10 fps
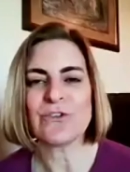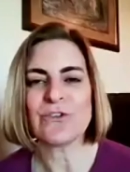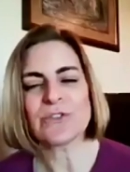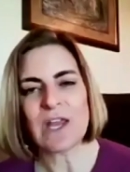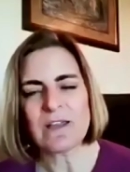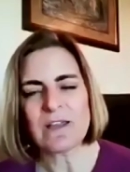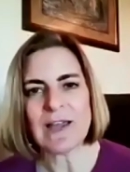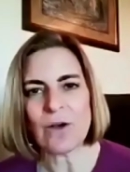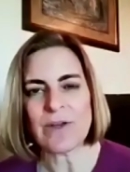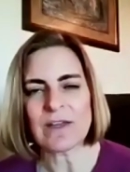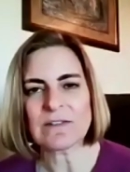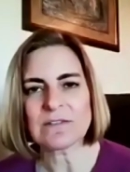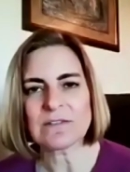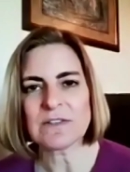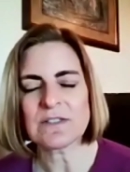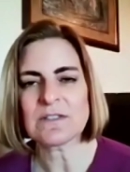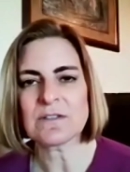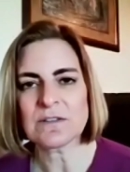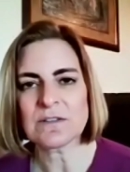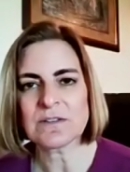now that
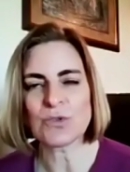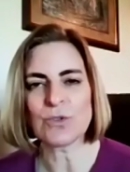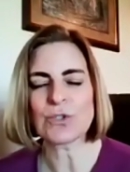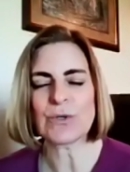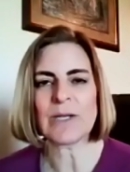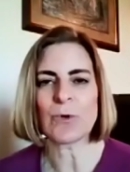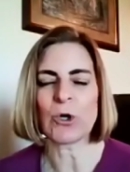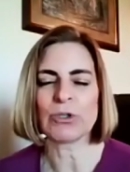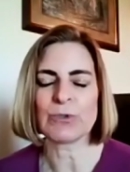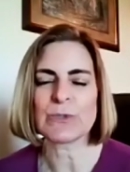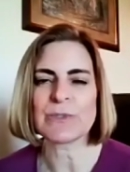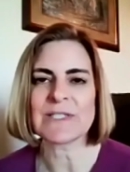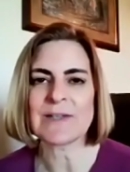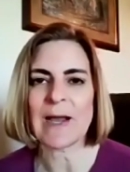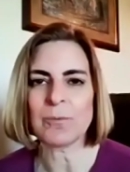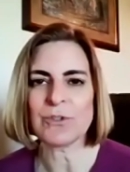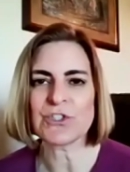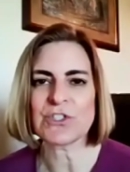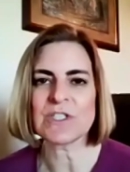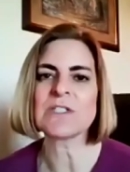the dual training program, which was
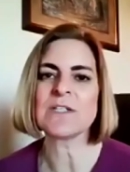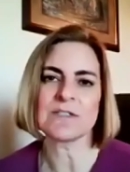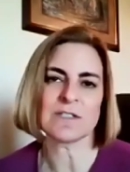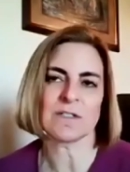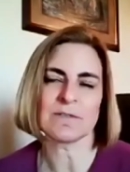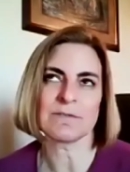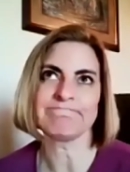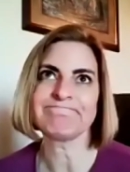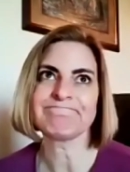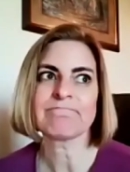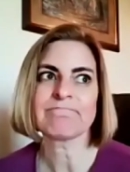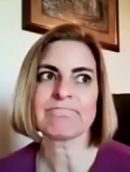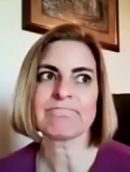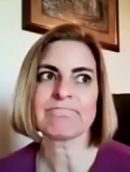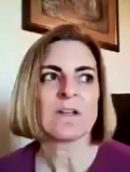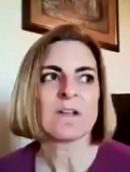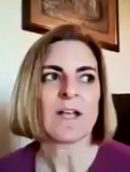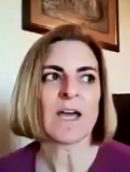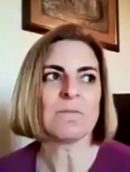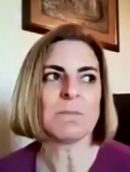established, it's a
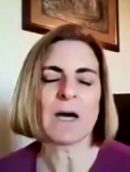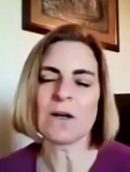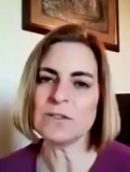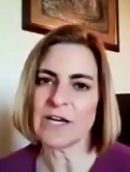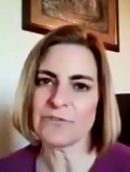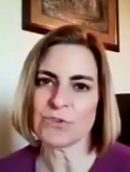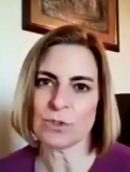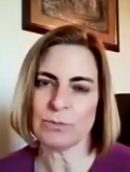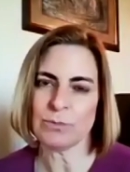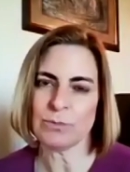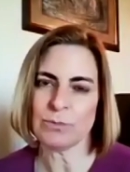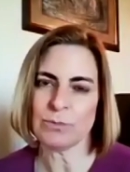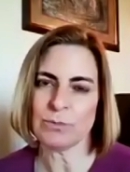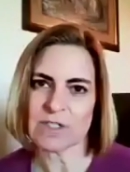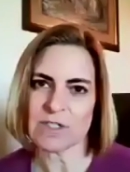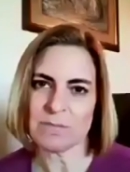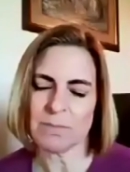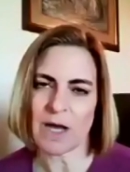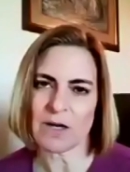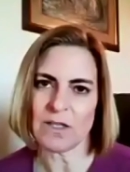kind of modeled after the Mueller
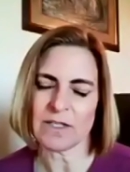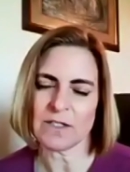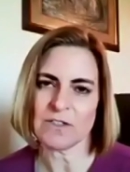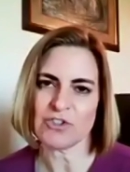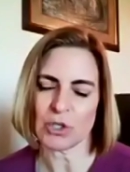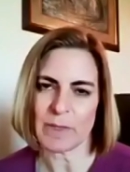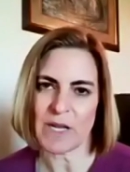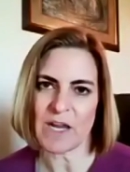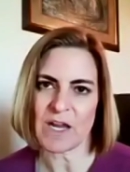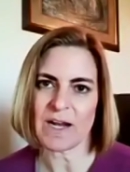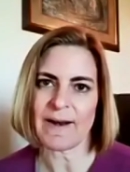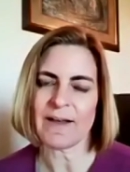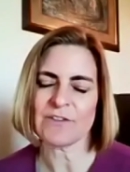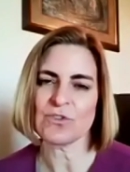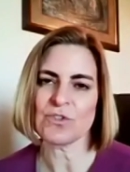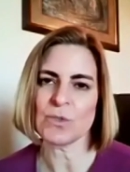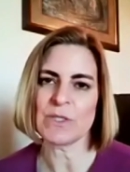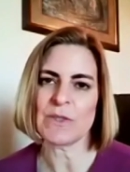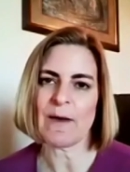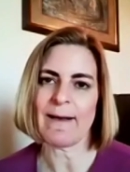model in Germany, and it has to do
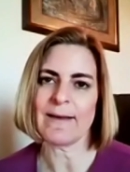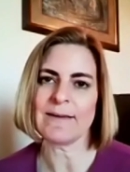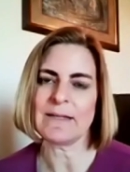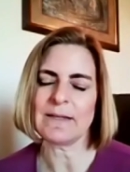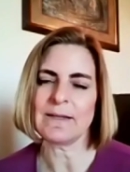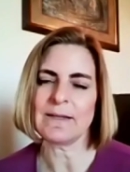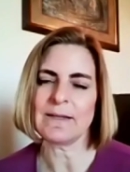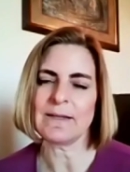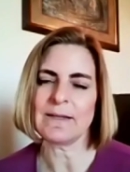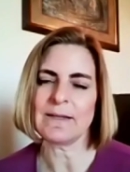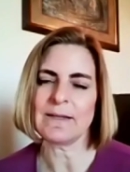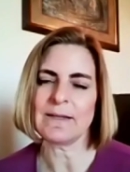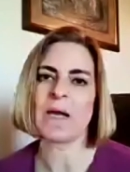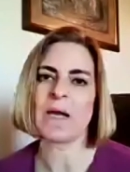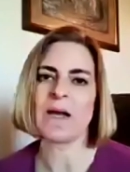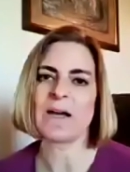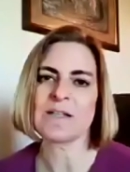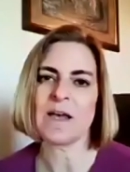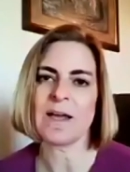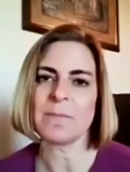with high need, high impact,
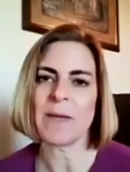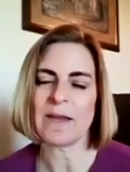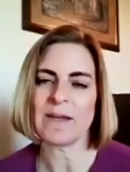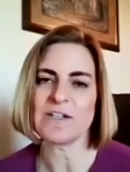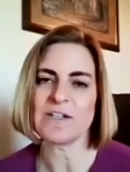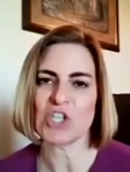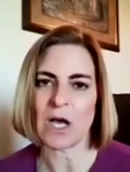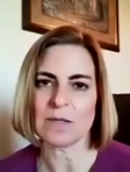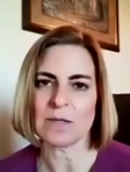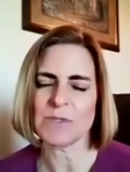high paying jobs.